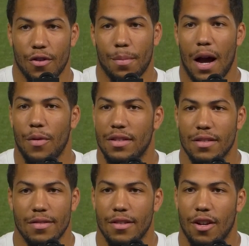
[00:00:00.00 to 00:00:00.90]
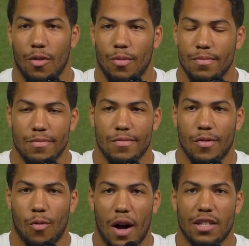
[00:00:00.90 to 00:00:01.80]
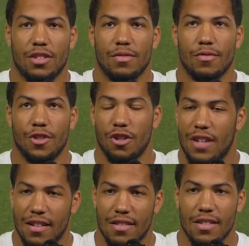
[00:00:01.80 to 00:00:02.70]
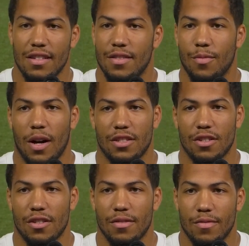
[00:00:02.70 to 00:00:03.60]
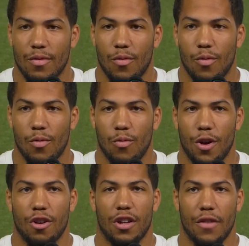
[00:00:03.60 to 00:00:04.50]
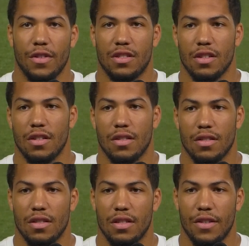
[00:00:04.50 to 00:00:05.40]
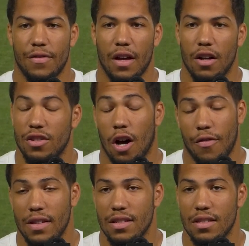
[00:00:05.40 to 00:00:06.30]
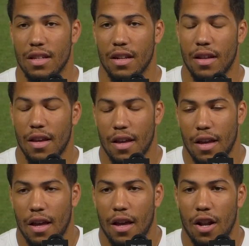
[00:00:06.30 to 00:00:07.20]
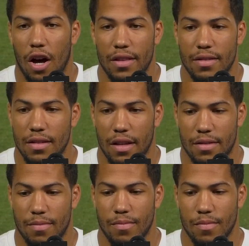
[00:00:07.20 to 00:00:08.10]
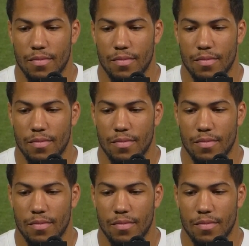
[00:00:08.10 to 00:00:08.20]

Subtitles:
the bye week to, you know, watch your tendencies and watch what you're given to defense, to offenses. And, you know, it's